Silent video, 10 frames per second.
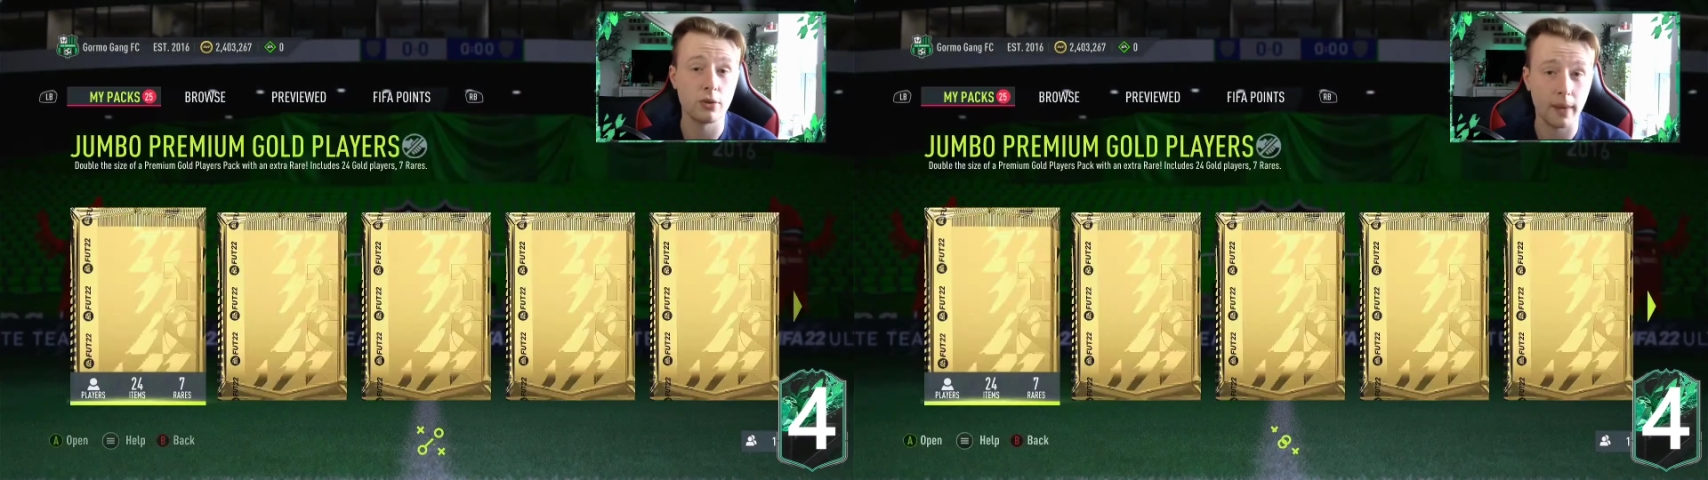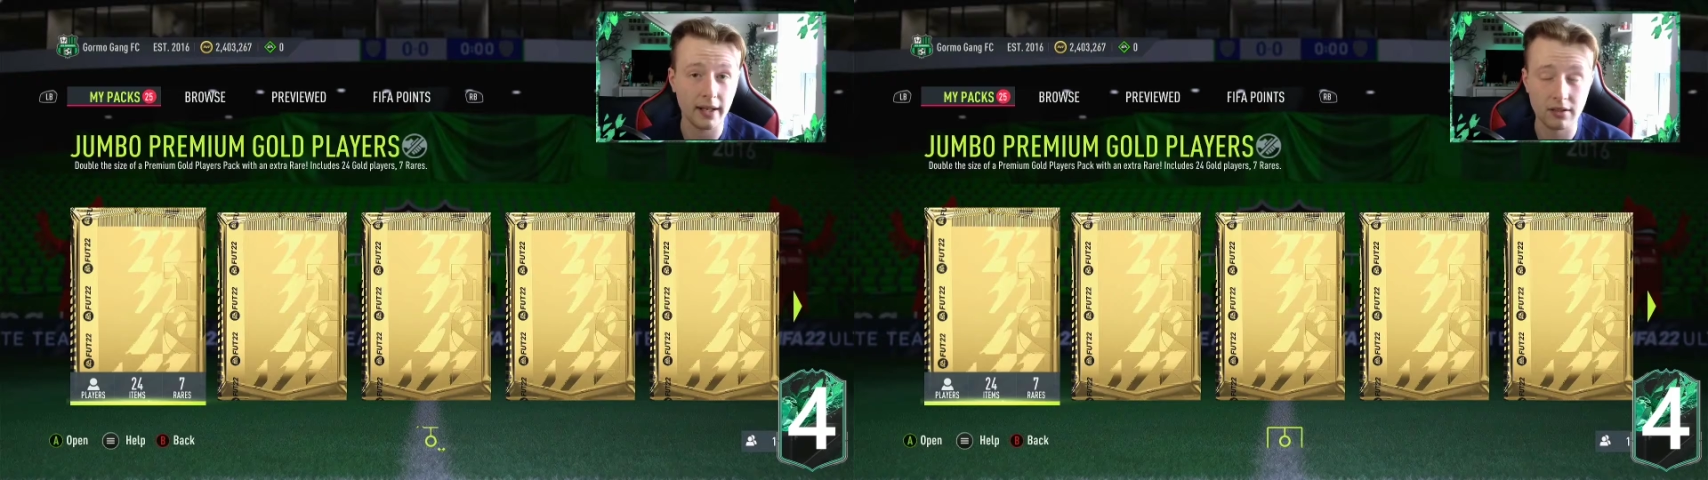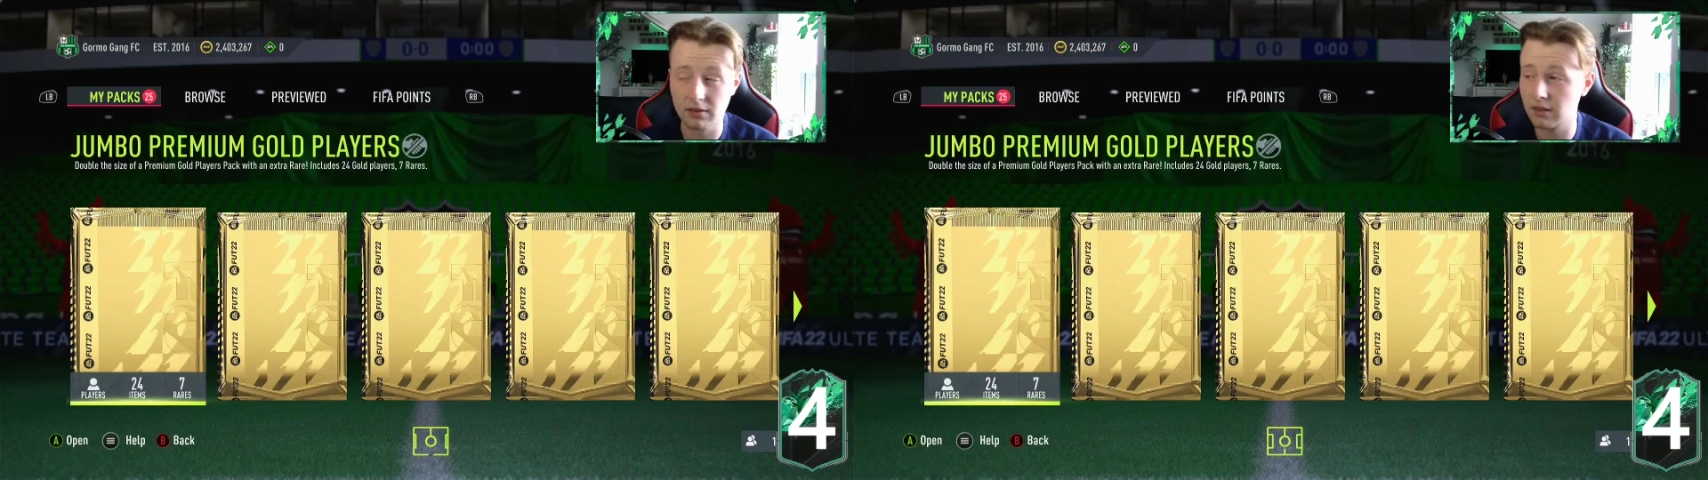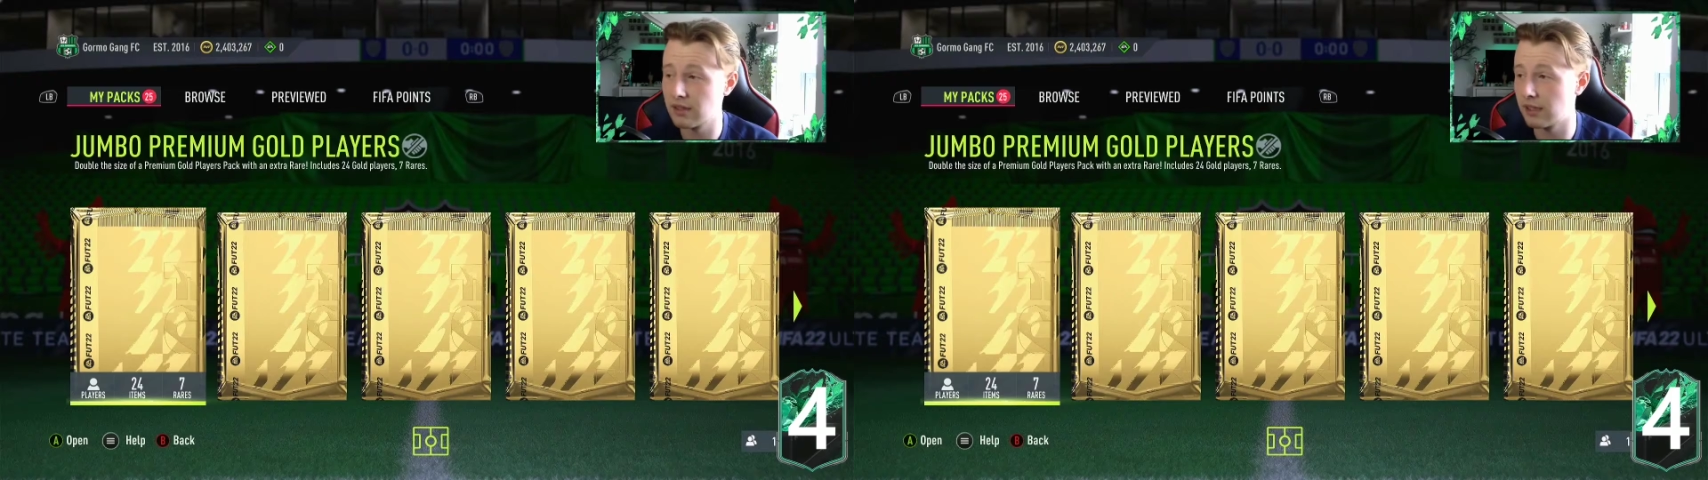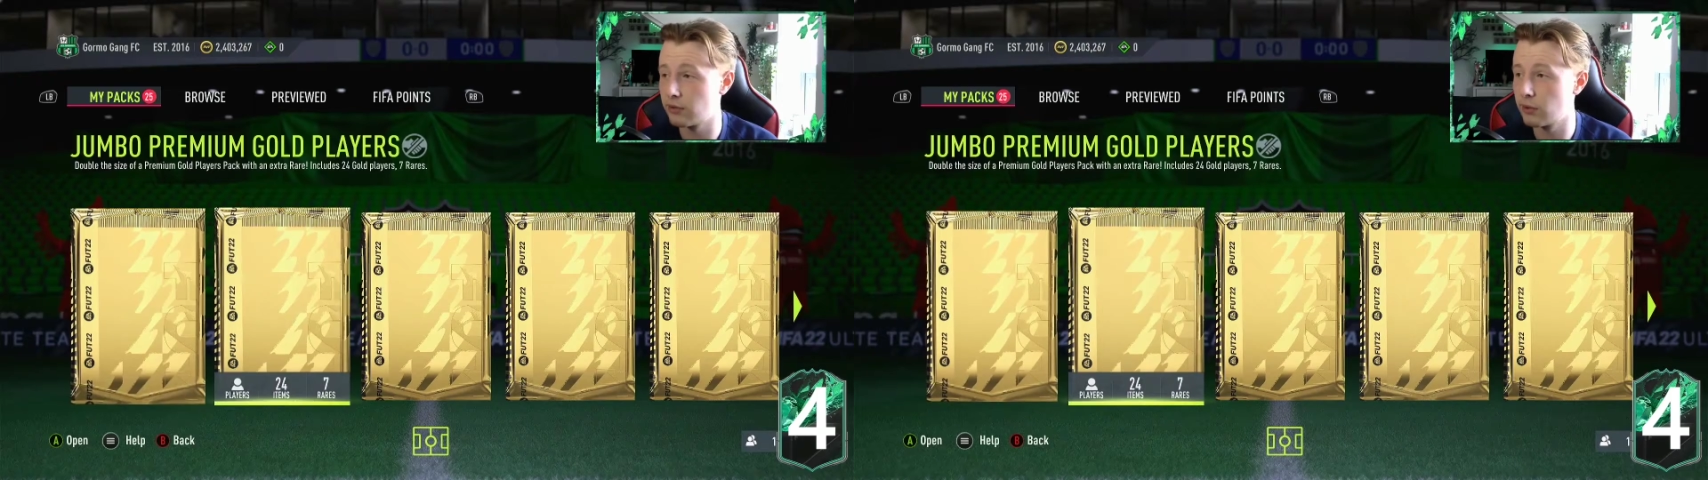bad
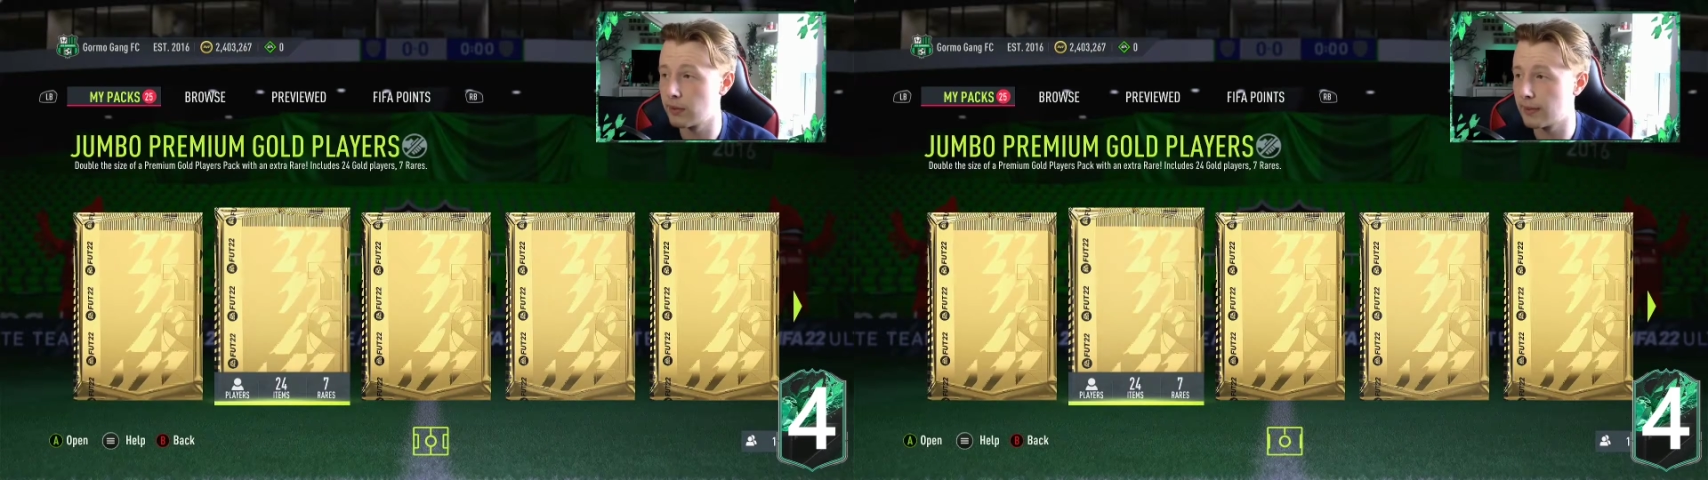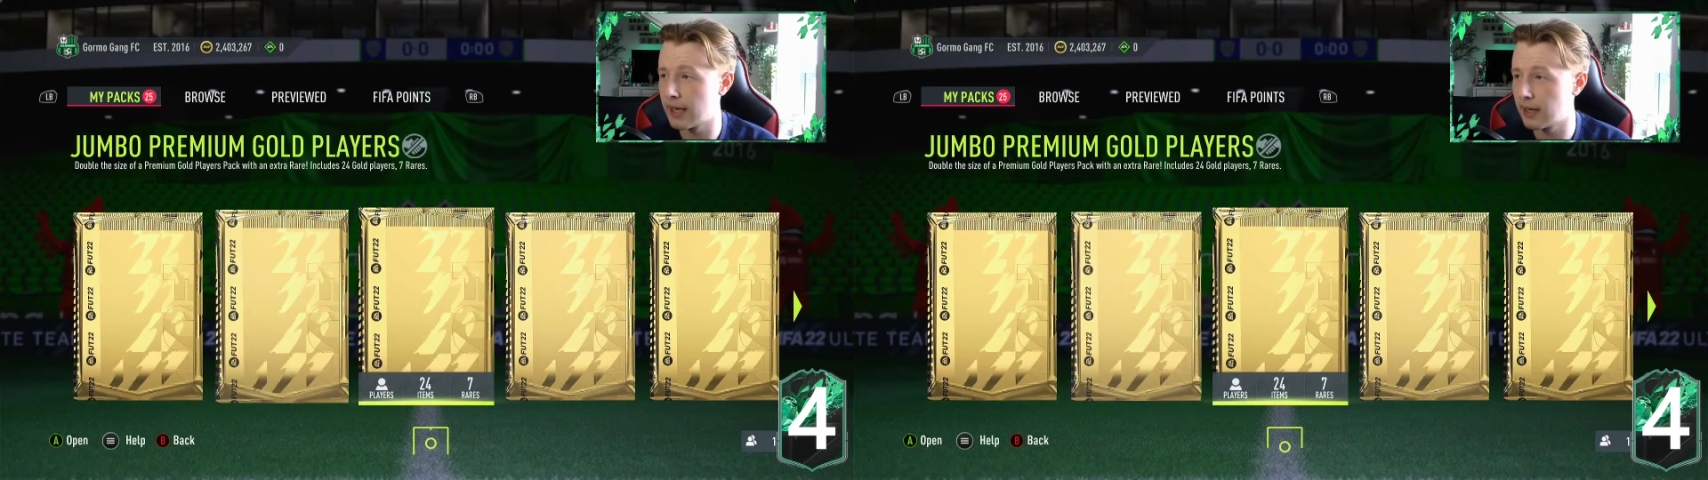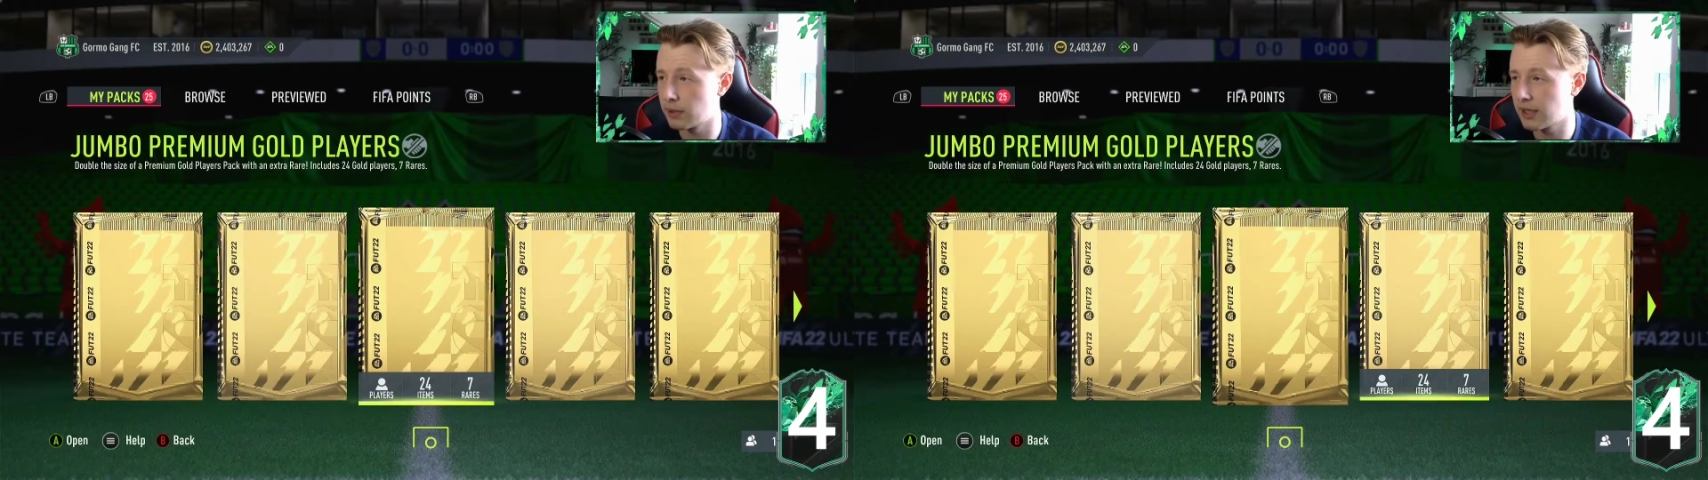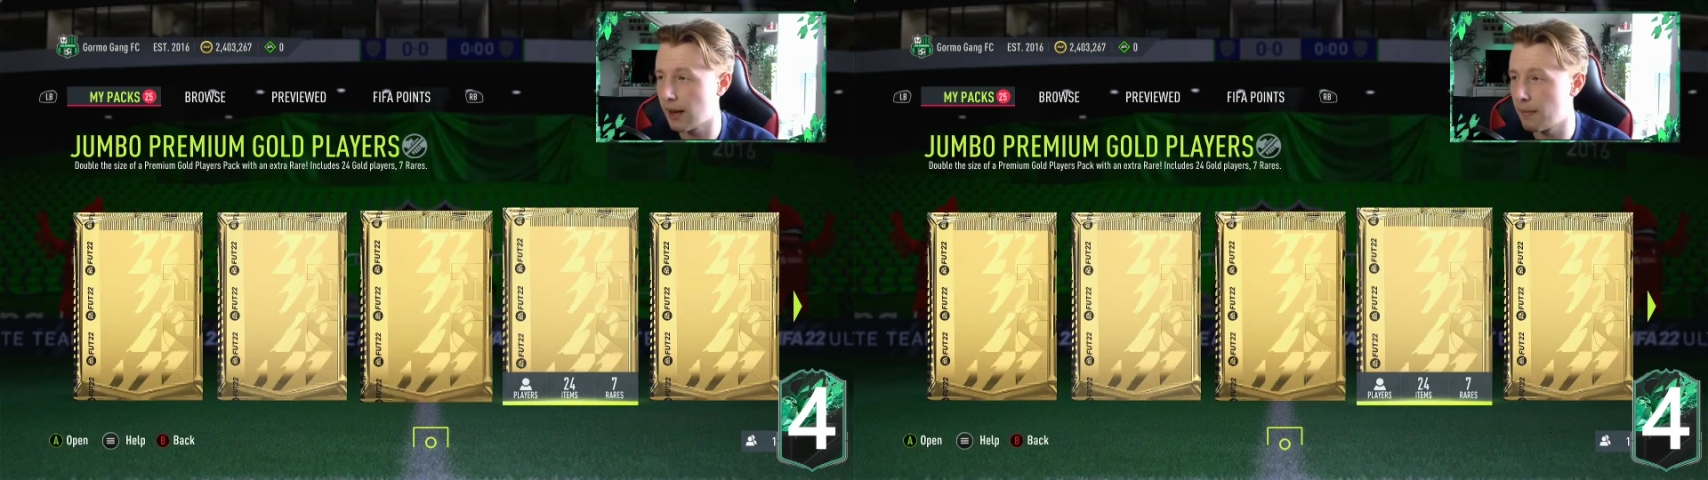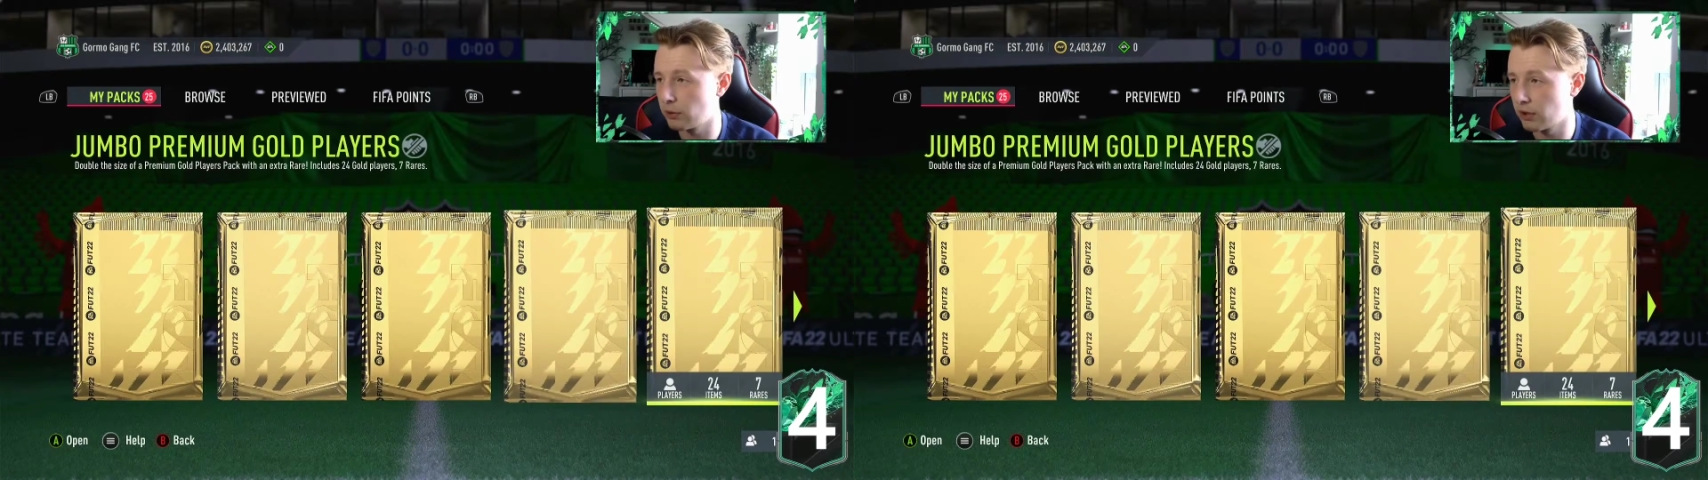considering we've been able to get
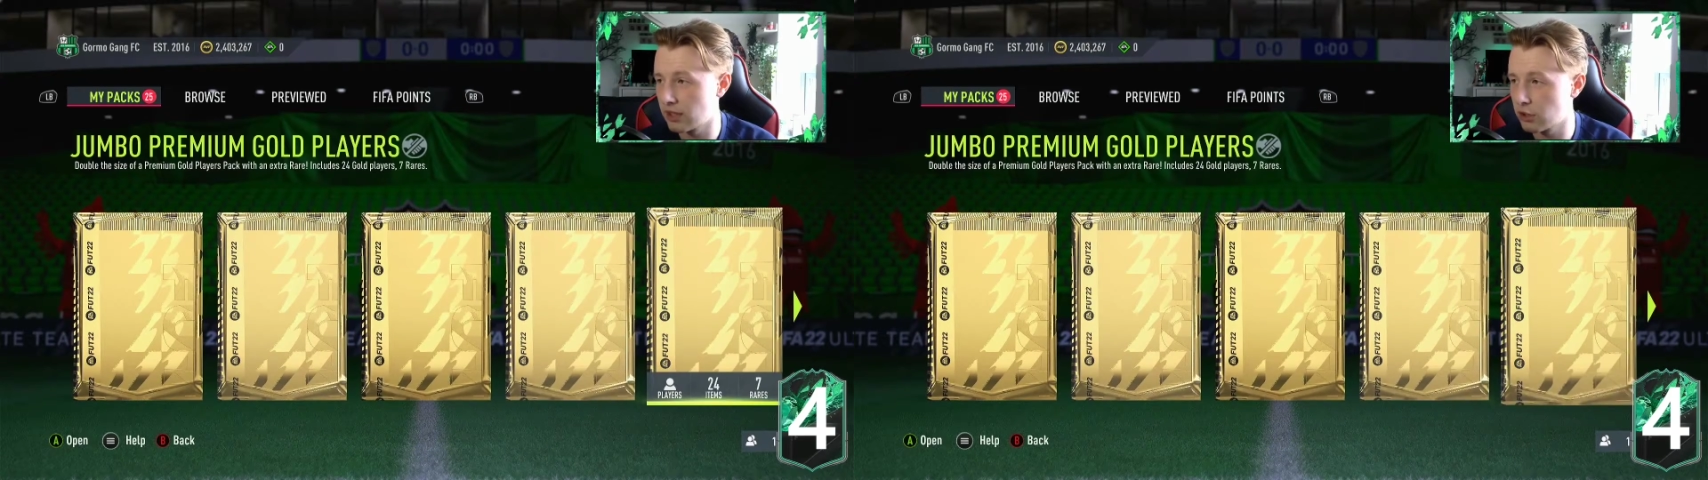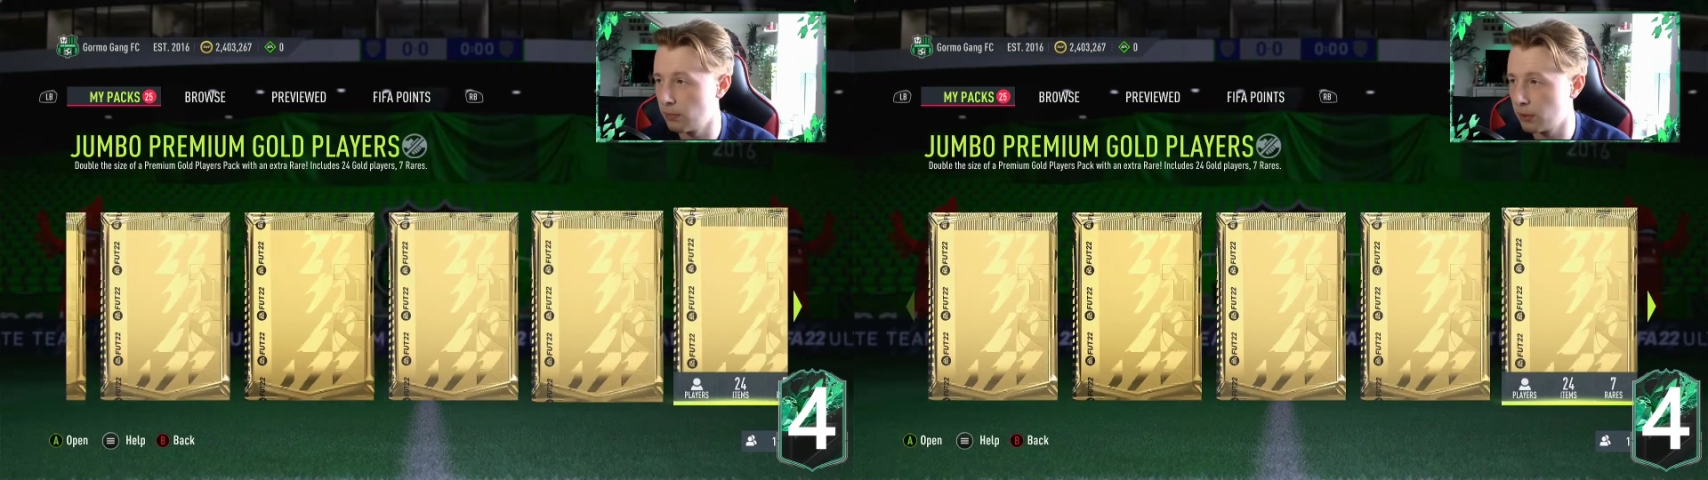most of this done.